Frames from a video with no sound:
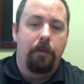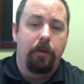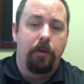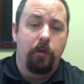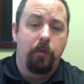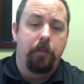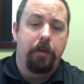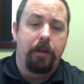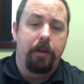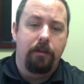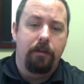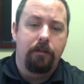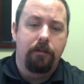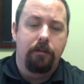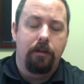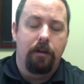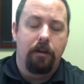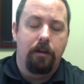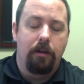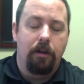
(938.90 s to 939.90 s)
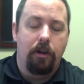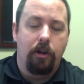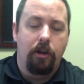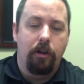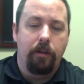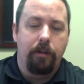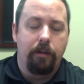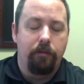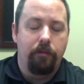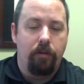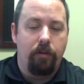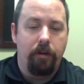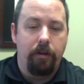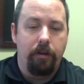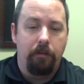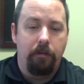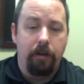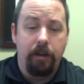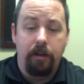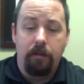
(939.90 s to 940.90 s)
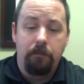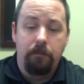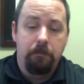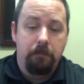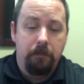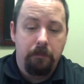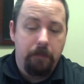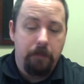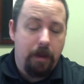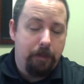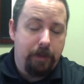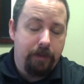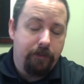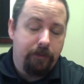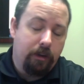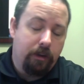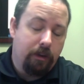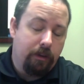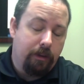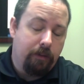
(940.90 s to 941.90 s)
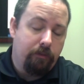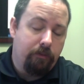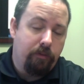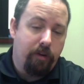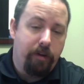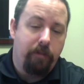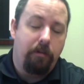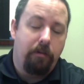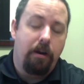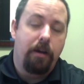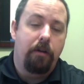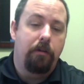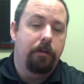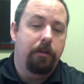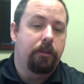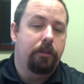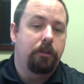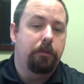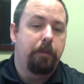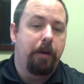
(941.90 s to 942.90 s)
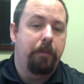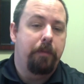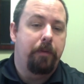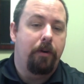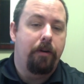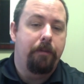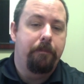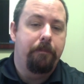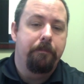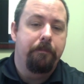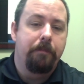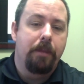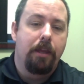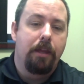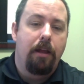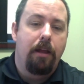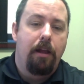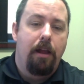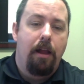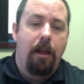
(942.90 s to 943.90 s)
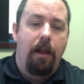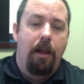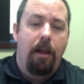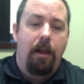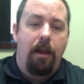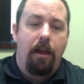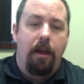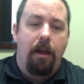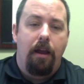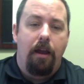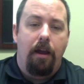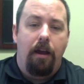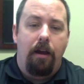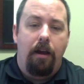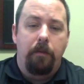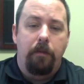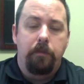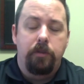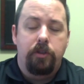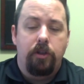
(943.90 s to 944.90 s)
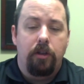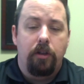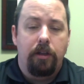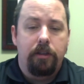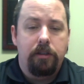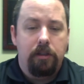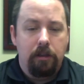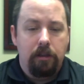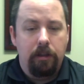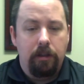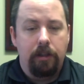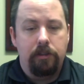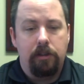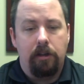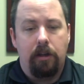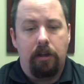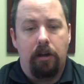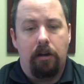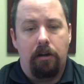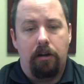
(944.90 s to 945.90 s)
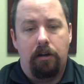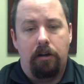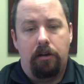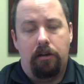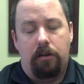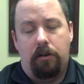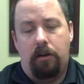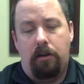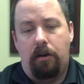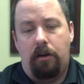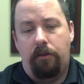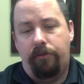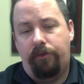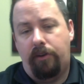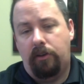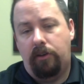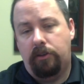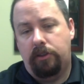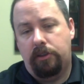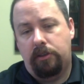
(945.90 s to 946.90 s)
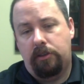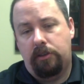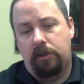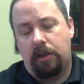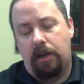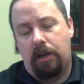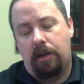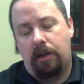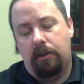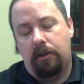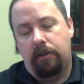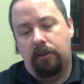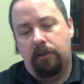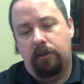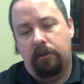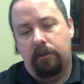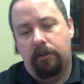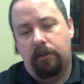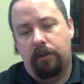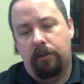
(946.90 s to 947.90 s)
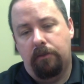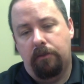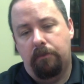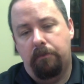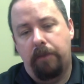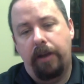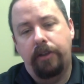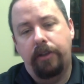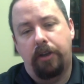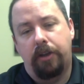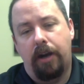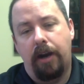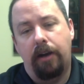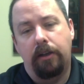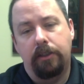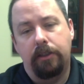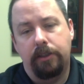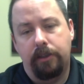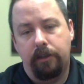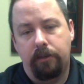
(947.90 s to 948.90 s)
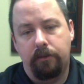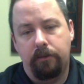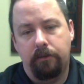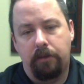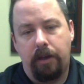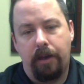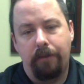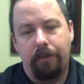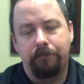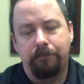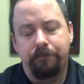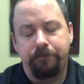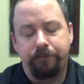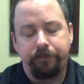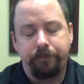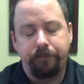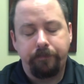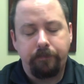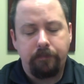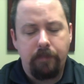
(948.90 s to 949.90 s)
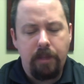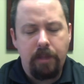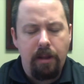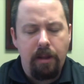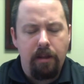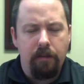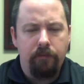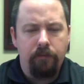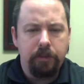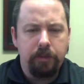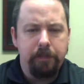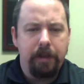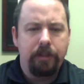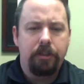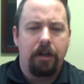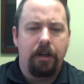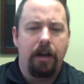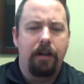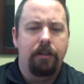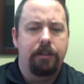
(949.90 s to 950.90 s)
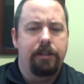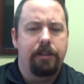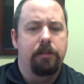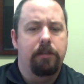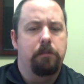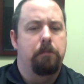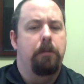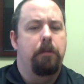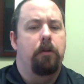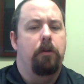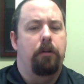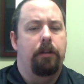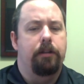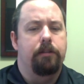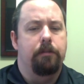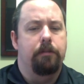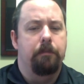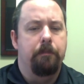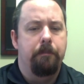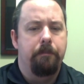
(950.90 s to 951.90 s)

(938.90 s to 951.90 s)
it would be uh, a good thing for you to read, maybe even a good thing for you to write your research paper on. Um, so let's let's look at our our first uh, major heresy. Okay, first major heresy is modalism.